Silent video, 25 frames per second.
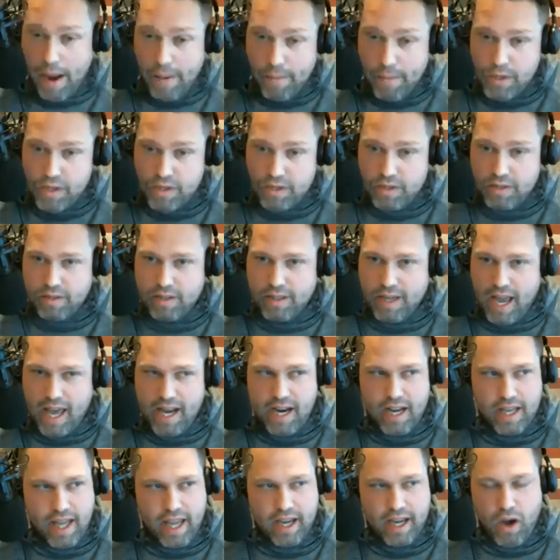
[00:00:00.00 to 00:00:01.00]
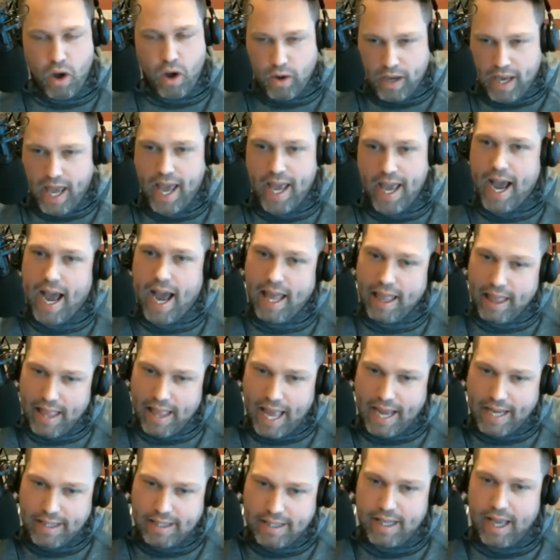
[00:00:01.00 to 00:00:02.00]
was kind of like, okay, I
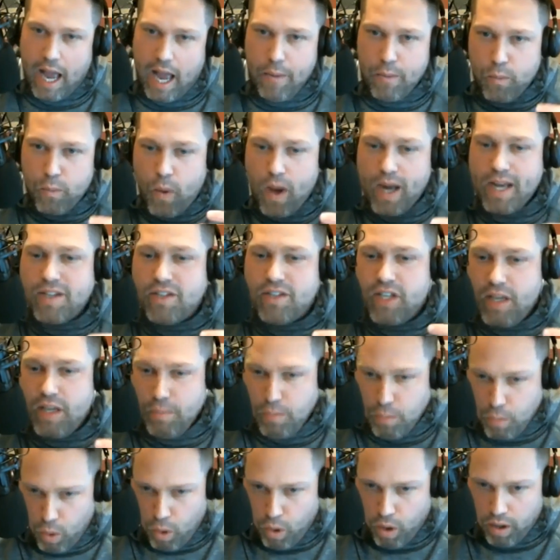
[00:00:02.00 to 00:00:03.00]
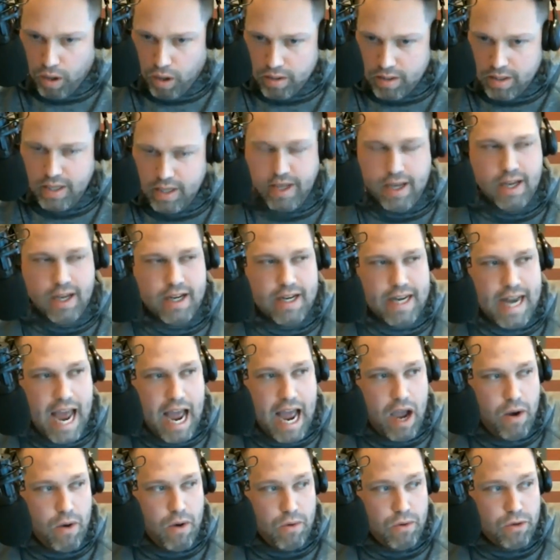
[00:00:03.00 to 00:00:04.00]
want to see more.
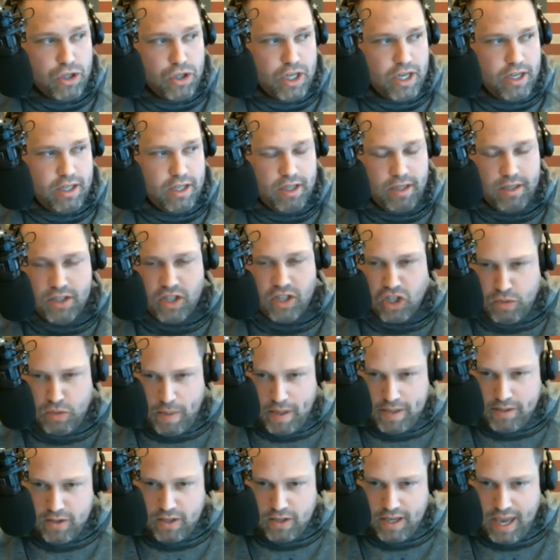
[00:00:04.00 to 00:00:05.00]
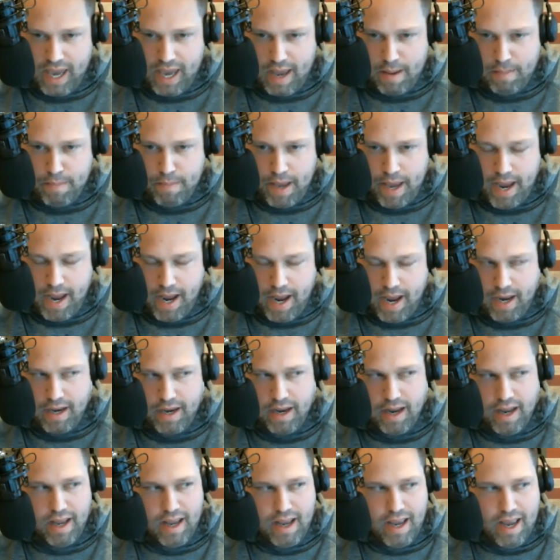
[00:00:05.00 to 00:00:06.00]
Now she suspends her campaign
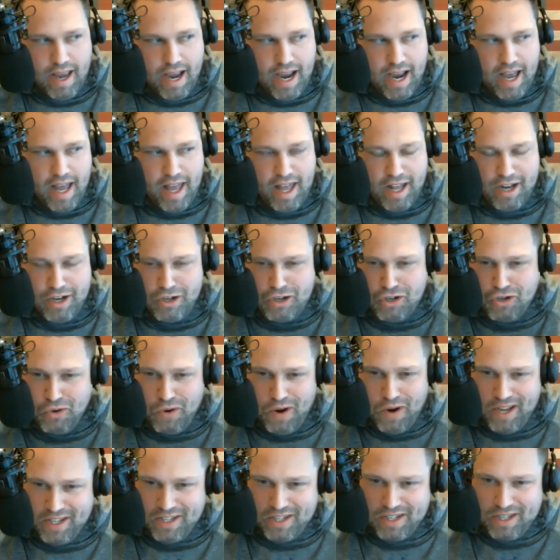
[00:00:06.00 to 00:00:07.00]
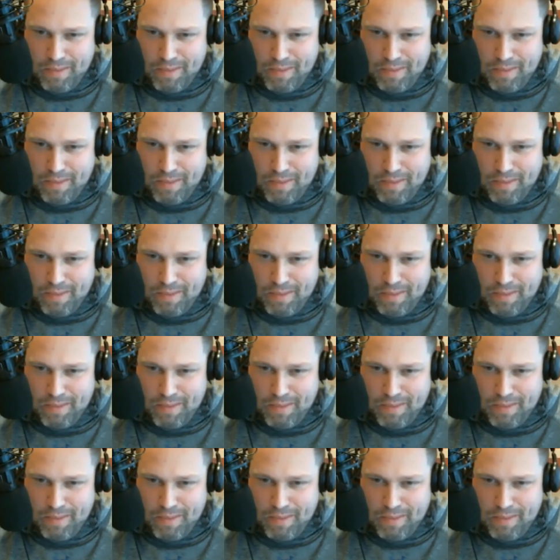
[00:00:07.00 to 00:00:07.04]
and joins